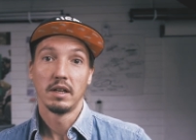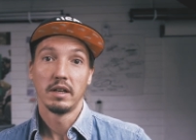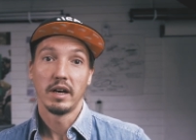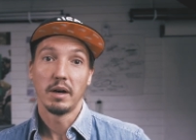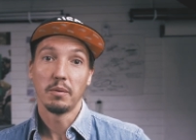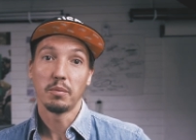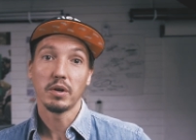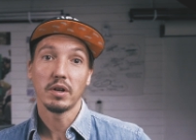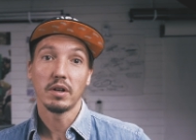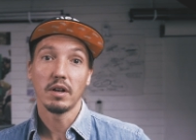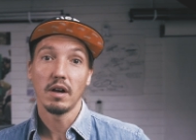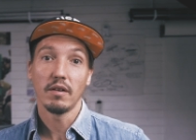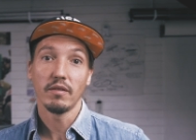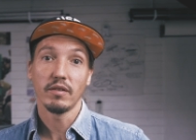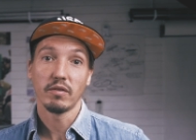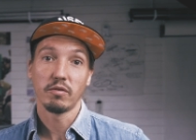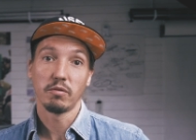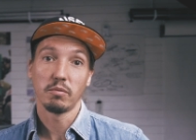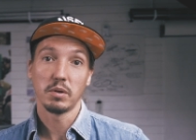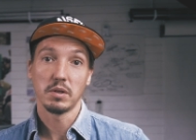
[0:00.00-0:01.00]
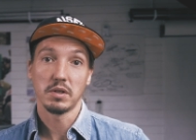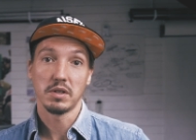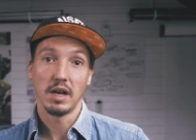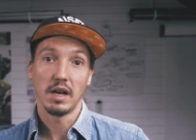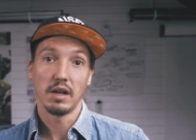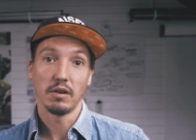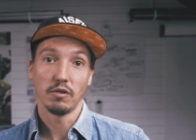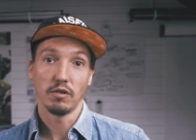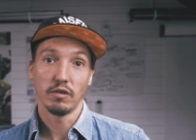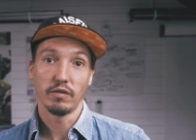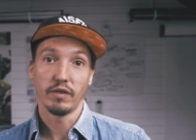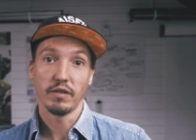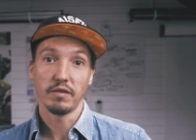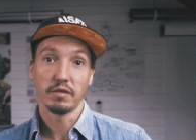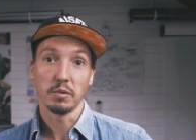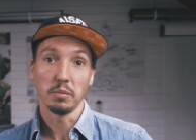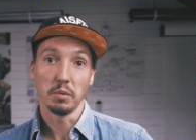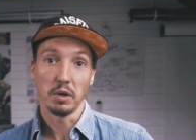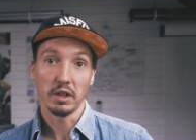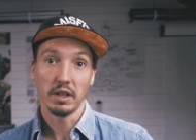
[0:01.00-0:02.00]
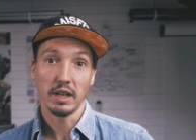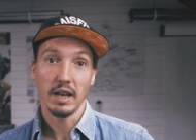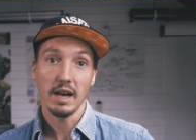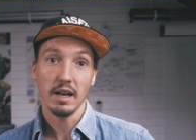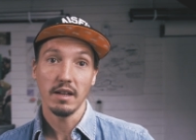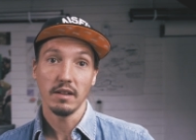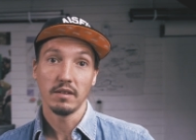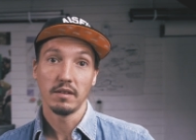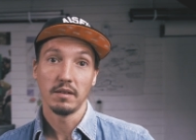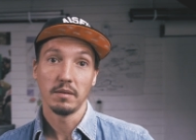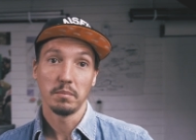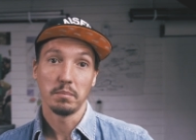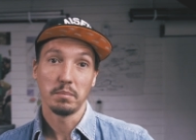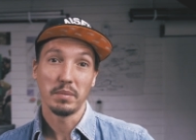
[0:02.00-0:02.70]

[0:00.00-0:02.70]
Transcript: I would love if it was a 150 watt light,